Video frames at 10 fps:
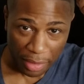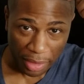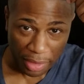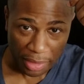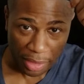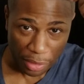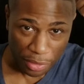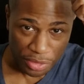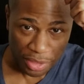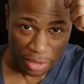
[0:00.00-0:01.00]
Any
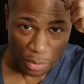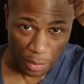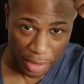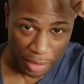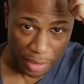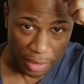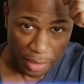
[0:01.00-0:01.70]
areas that are weak,